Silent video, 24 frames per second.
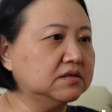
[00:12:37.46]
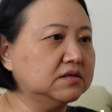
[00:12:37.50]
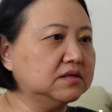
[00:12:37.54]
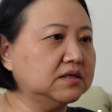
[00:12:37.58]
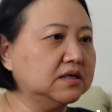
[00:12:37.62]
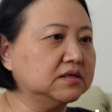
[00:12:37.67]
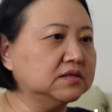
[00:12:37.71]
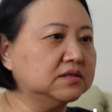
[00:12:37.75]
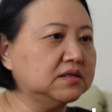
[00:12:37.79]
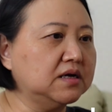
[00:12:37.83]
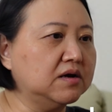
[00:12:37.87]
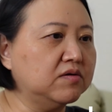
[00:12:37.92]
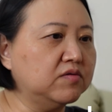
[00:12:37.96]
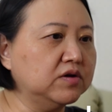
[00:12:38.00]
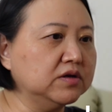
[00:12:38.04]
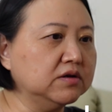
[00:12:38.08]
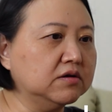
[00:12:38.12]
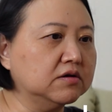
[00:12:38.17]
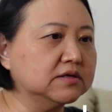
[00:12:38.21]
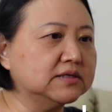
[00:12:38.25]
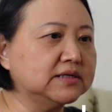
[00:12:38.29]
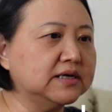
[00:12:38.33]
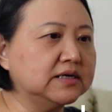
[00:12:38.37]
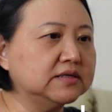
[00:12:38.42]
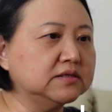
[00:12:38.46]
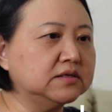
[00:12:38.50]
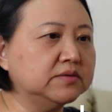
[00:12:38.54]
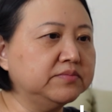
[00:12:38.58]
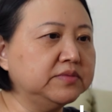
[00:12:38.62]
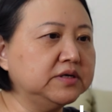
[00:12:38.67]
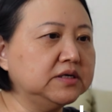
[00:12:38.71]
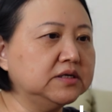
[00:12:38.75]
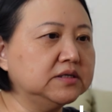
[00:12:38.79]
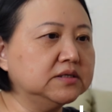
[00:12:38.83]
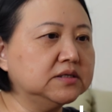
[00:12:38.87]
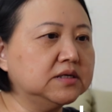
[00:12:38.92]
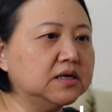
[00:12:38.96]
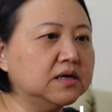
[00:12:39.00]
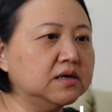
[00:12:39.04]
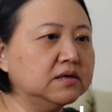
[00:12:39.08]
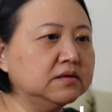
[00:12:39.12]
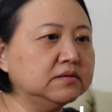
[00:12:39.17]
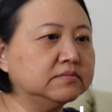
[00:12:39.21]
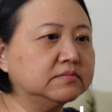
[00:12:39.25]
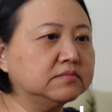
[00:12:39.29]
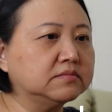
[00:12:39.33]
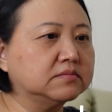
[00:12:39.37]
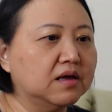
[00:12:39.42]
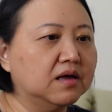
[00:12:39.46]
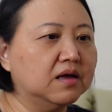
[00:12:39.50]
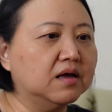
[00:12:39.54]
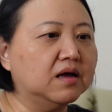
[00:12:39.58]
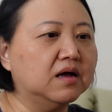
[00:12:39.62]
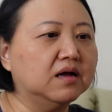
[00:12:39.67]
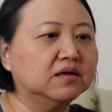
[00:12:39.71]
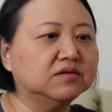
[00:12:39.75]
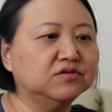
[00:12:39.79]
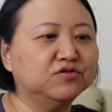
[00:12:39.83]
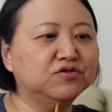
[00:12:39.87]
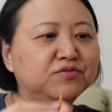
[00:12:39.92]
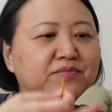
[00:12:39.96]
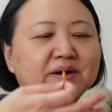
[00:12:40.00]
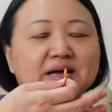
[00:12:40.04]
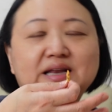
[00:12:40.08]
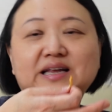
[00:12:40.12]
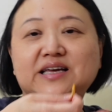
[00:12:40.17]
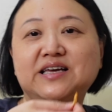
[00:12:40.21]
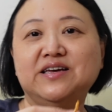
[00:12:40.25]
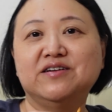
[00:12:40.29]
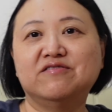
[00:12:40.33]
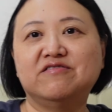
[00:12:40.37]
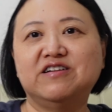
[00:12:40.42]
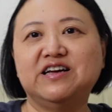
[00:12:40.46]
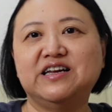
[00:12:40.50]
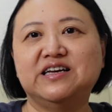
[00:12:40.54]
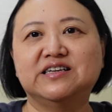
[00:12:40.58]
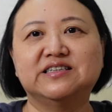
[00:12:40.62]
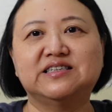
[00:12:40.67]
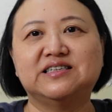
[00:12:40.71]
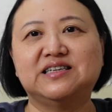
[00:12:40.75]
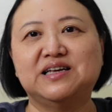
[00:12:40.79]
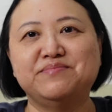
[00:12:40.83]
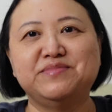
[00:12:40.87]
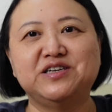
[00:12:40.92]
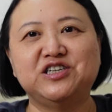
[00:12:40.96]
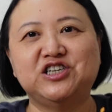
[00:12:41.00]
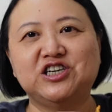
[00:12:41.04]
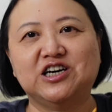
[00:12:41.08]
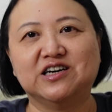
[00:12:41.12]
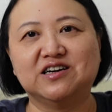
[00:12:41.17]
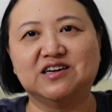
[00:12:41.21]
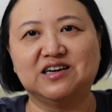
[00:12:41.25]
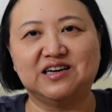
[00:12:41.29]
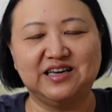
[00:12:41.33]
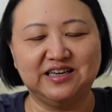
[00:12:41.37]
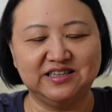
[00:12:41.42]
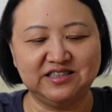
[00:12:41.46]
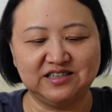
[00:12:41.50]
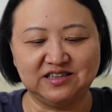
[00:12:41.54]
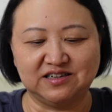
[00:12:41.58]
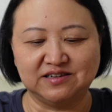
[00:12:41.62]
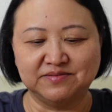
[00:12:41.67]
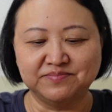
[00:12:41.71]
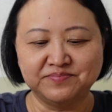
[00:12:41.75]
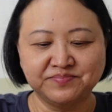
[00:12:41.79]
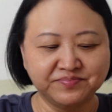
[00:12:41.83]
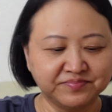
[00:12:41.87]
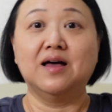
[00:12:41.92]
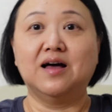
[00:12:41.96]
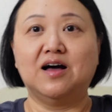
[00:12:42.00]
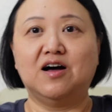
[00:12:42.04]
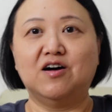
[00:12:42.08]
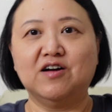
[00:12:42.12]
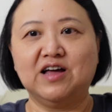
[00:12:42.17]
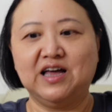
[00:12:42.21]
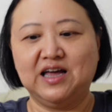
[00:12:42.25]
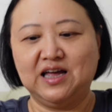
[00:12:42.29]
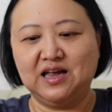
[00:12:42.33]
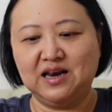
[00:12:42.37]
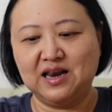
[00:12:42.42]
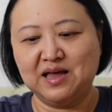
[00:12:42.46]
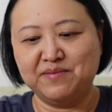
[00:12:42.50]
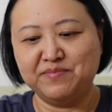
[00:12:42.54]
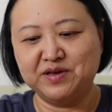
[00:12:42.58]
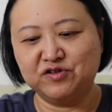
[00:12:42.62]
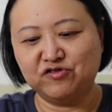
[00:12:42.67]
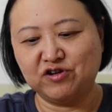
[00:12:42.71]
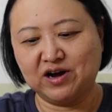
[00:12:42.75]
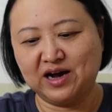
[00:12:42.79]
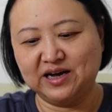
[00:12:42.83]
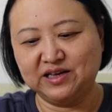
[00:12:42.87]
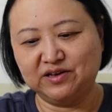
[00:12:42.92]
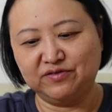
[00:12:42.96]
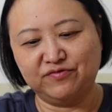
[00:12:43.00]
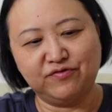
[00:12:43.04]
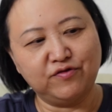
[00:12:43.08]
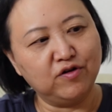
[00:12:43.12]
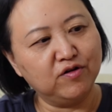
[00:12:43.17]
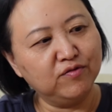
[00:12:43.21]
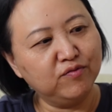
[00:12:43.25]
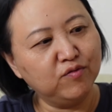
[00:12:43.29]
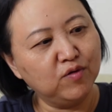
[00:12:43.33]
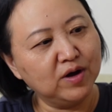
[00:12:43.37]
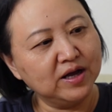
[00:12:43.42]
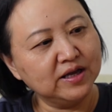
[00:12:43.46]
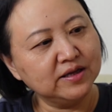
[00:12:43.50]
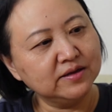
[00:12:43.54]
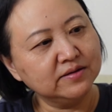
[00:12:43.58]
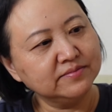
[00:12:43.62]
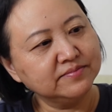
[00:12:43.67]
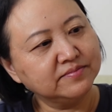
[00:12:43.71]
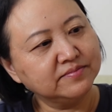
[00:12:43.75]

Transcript: Does that one got sesame inside? Too many ingredients. Let me check later. Okay, let me try the fourth one.